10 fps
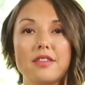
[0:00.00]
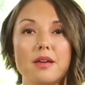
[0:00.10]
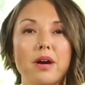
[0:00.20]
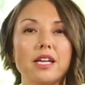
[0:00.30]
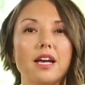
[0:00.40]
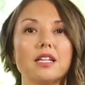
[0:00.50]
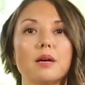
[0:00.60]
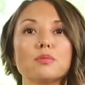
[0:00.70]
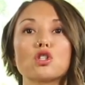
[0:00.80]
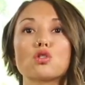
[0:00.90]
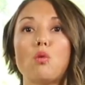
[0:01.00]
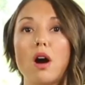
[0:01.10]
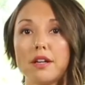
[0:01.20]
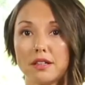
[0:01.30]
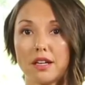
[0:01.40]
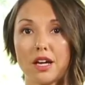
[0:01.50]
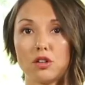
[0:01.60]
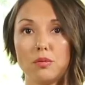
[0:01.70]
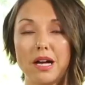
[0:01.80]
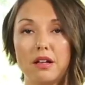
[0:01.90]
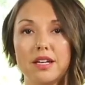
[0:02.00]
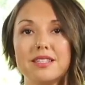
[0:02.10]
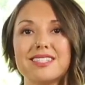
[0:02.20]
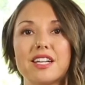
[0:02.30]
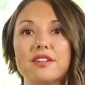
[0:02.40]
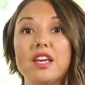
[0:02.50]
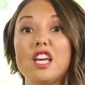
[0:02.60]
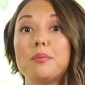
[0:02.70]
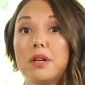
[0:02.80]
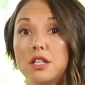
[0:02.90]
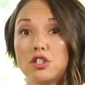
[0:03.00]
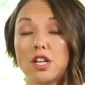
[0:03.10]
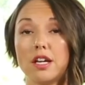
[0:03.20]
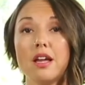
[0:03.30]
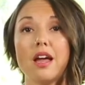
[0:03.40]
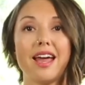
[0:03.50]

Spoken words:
and they might end up squatting the kettlebell instead of hip hinging